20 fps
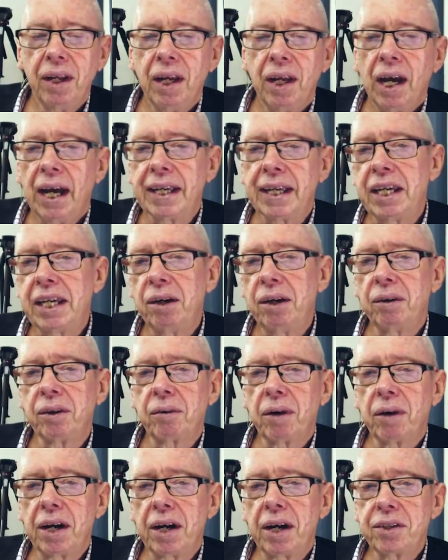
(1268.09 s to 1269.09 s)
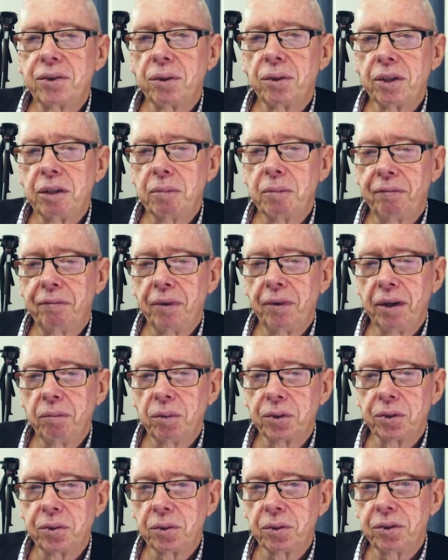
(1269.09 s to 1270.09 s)
Hey, Kieran, great talking to you, my friend. We'll
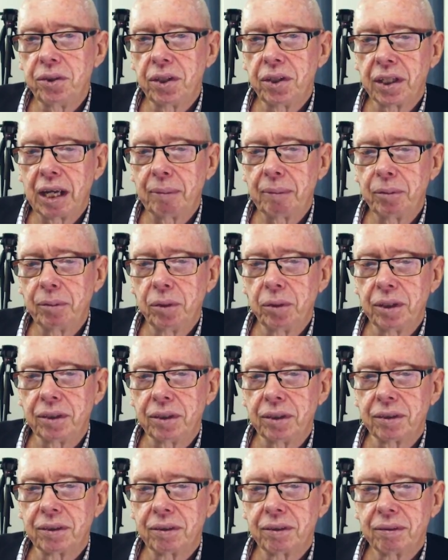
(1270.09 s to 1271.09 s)
talk to you in a couple of weeks.